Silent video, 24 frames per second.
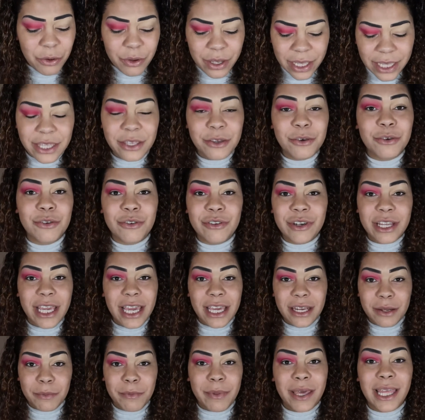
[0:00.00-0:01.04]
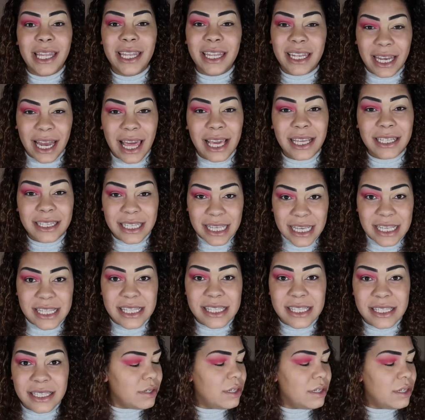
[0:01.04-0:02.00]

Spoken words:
can you create a palette like this?